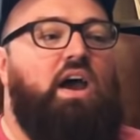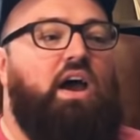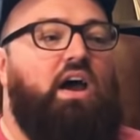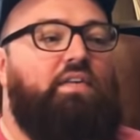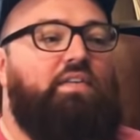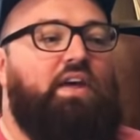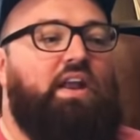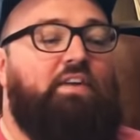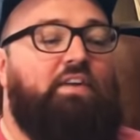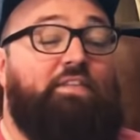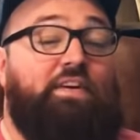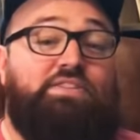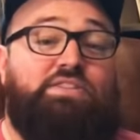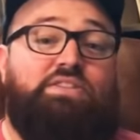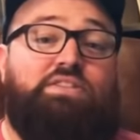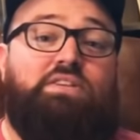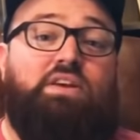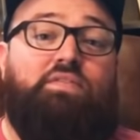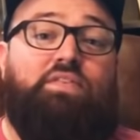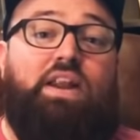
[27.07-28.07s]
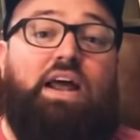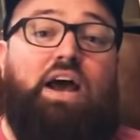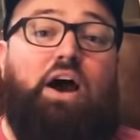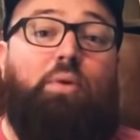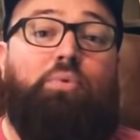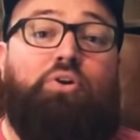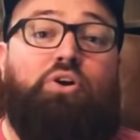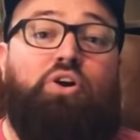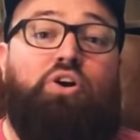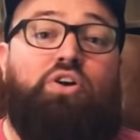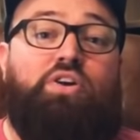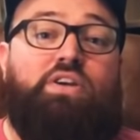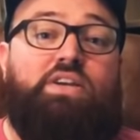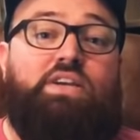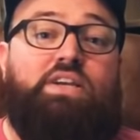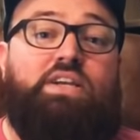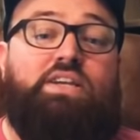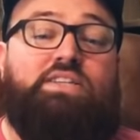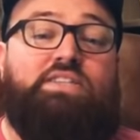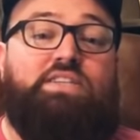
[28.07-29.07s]
And then I found some stuff in
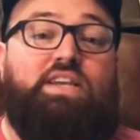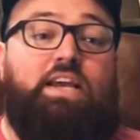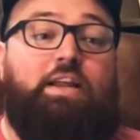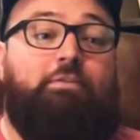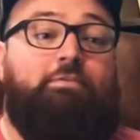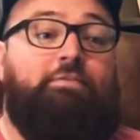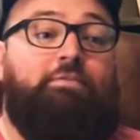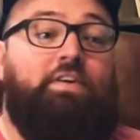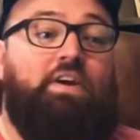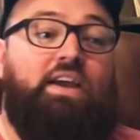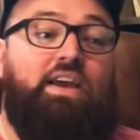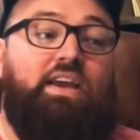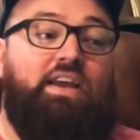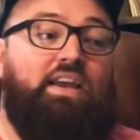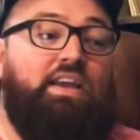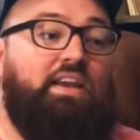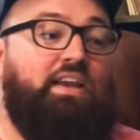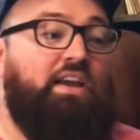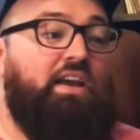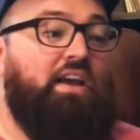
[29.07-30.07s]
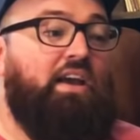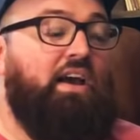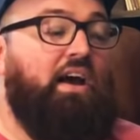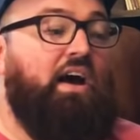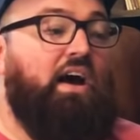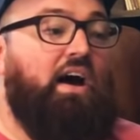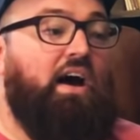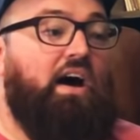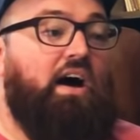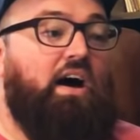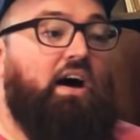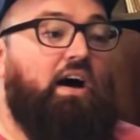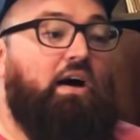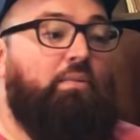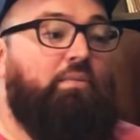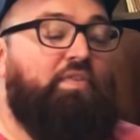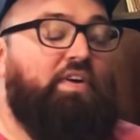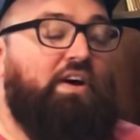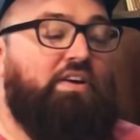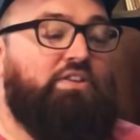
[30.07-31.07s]
Albuquerque and Santa Fe.
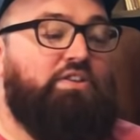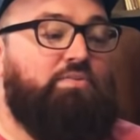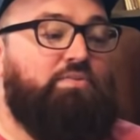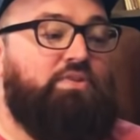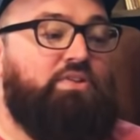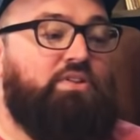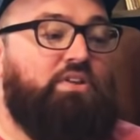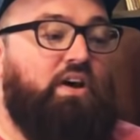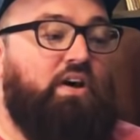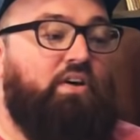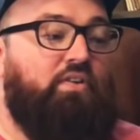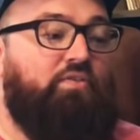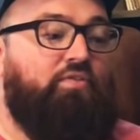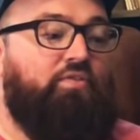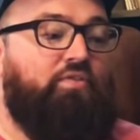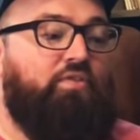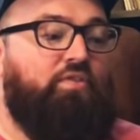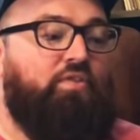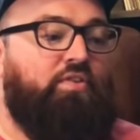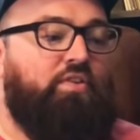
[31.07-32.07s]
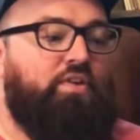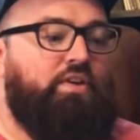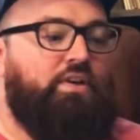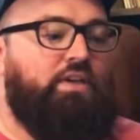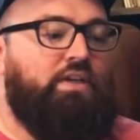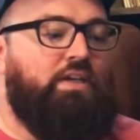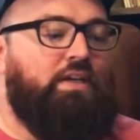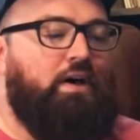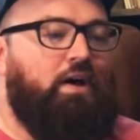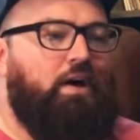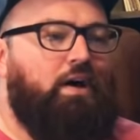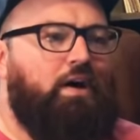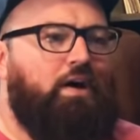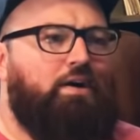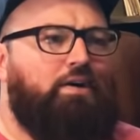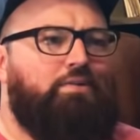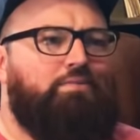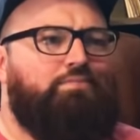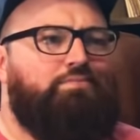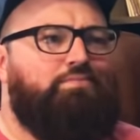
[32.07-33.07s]
Found some stuff
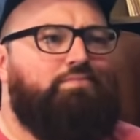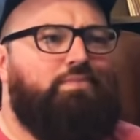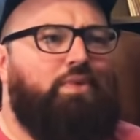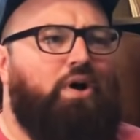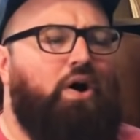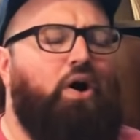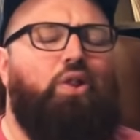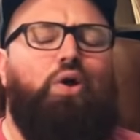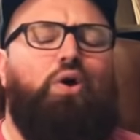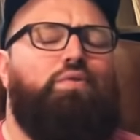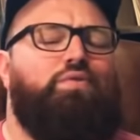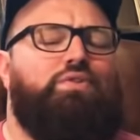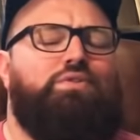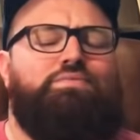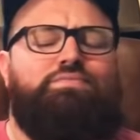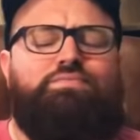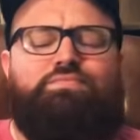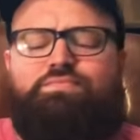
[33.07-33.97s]
all over.